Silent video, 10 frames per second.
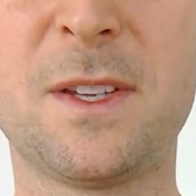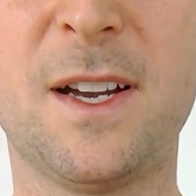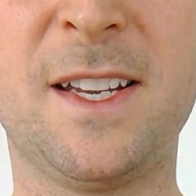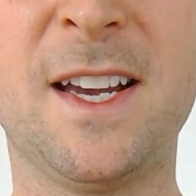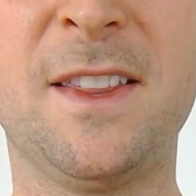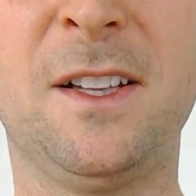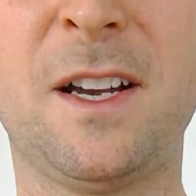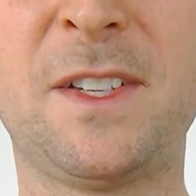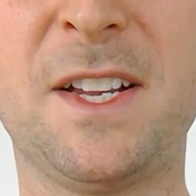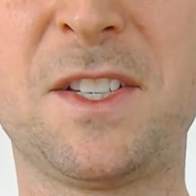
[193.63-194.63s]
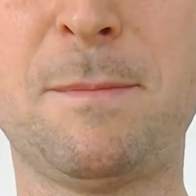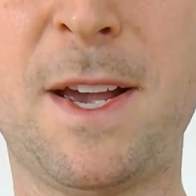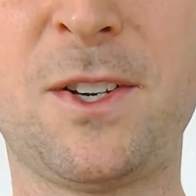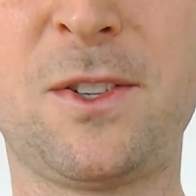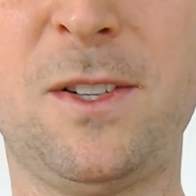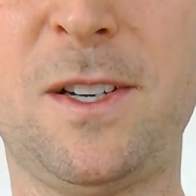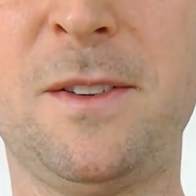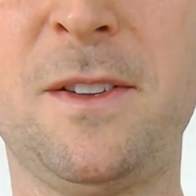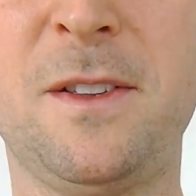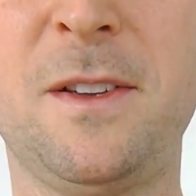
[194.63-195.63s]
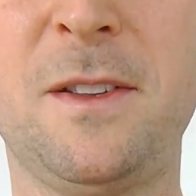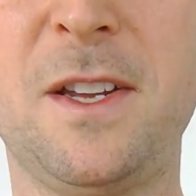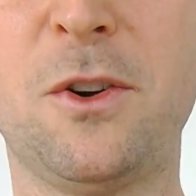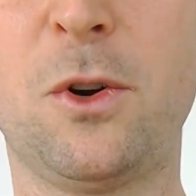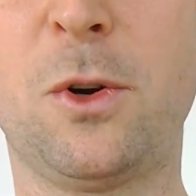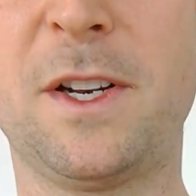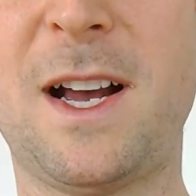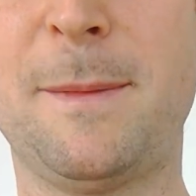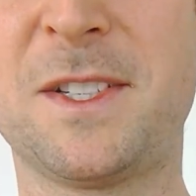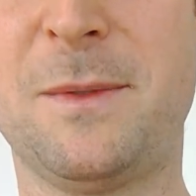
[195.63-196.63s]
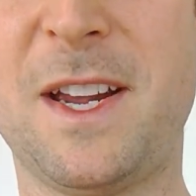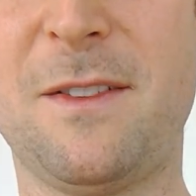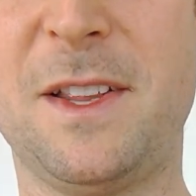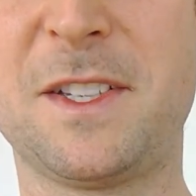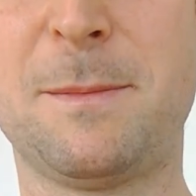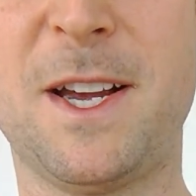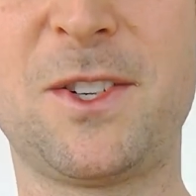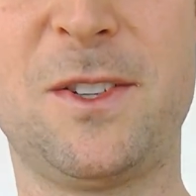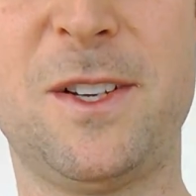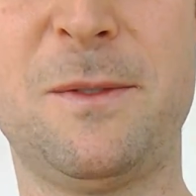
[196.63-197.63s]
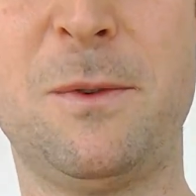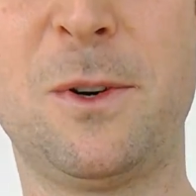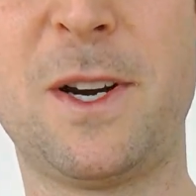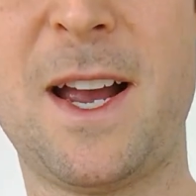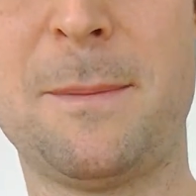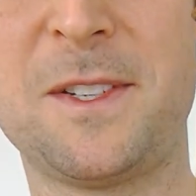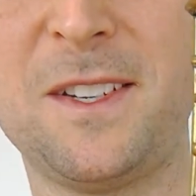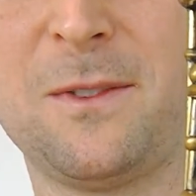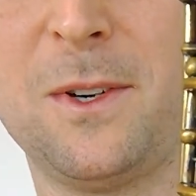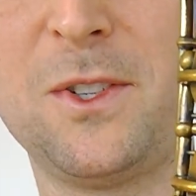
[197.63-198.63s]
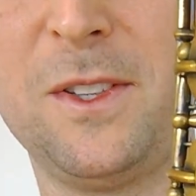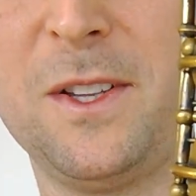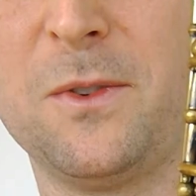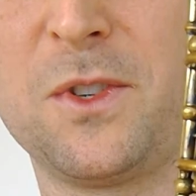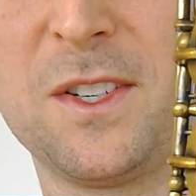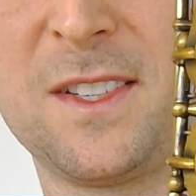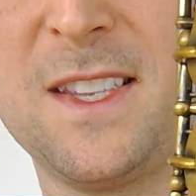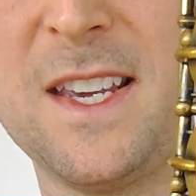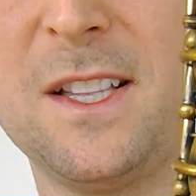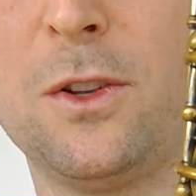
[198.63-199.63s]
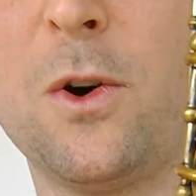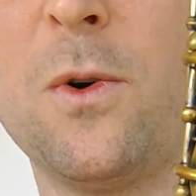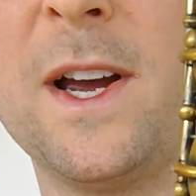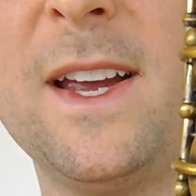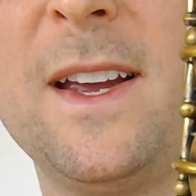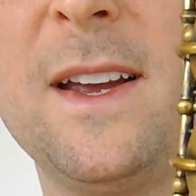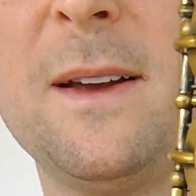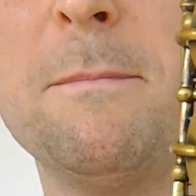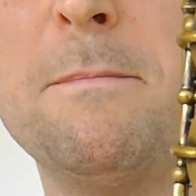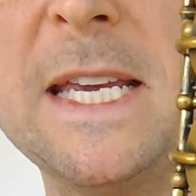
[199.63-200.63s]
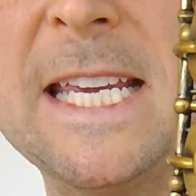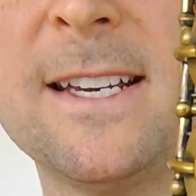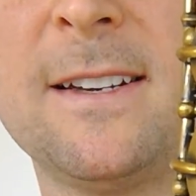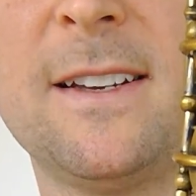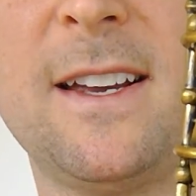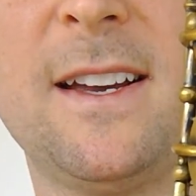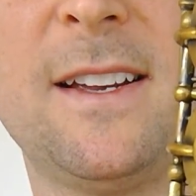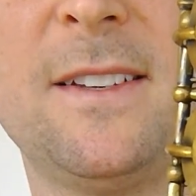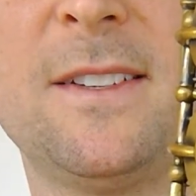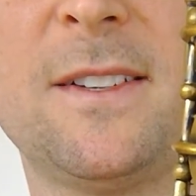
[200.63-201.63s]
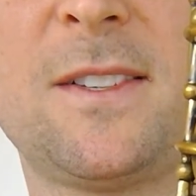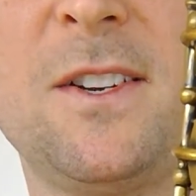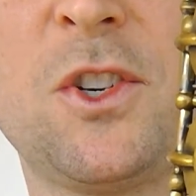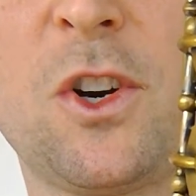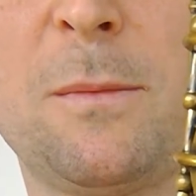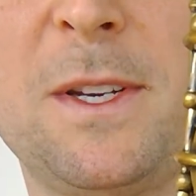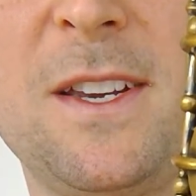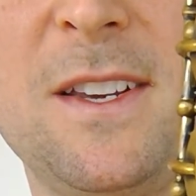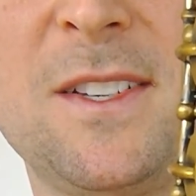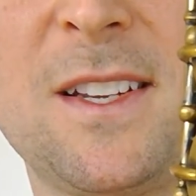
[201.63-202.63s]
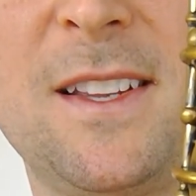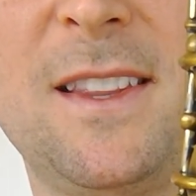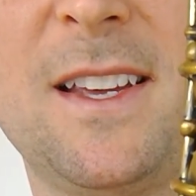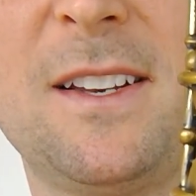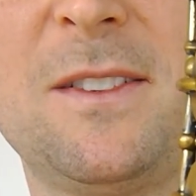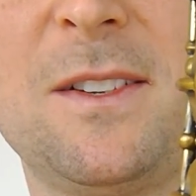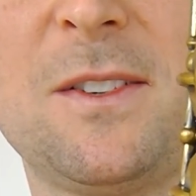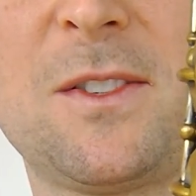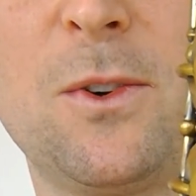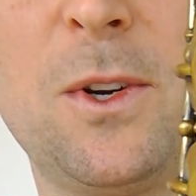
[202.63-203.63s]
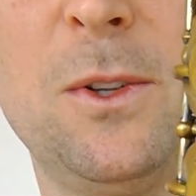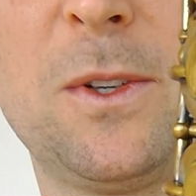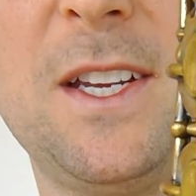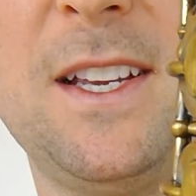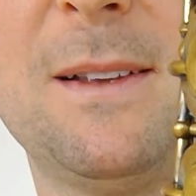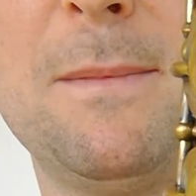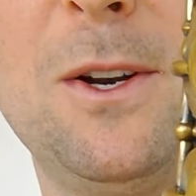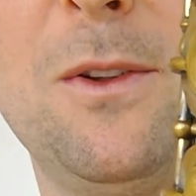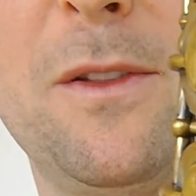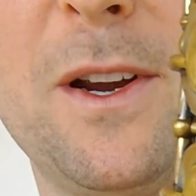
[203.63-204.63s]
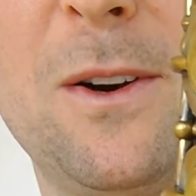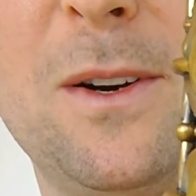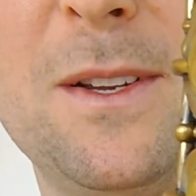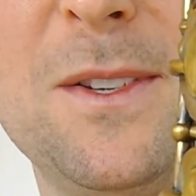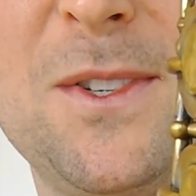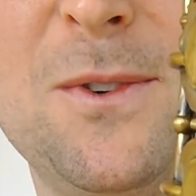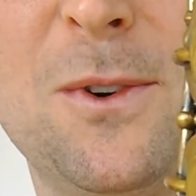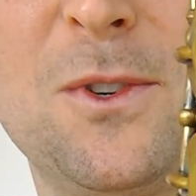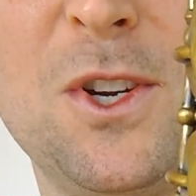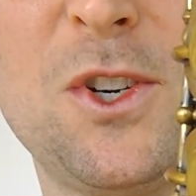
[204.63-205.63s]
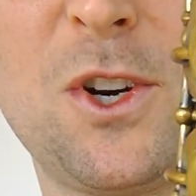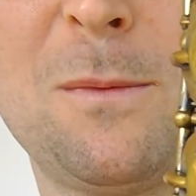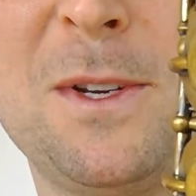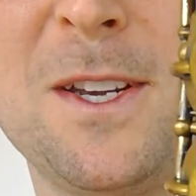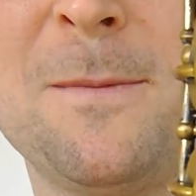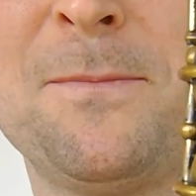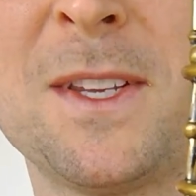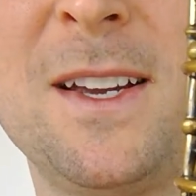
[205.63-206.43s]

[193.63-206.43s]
Again, the left hand spatula, the ergonomics that we have of that spatula were absent originally. There's just the low B and C sharp keys, and then that circular key in the middle there is your G sharp key.